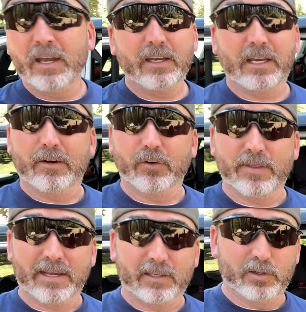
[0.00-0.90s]
cover
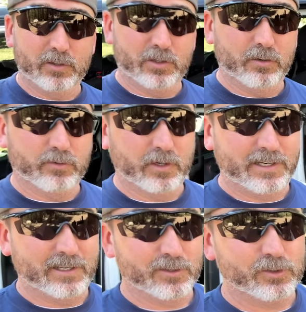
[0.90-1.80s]
that goes over it
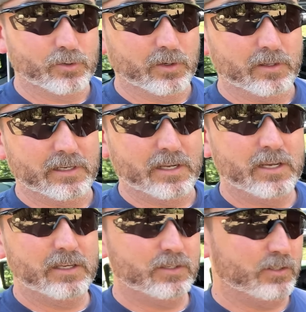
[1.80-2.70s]
here shortly.
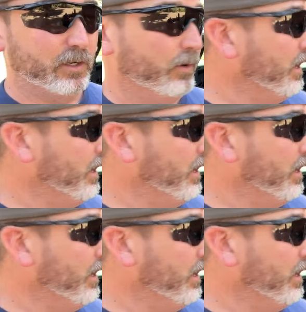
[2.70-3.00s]
So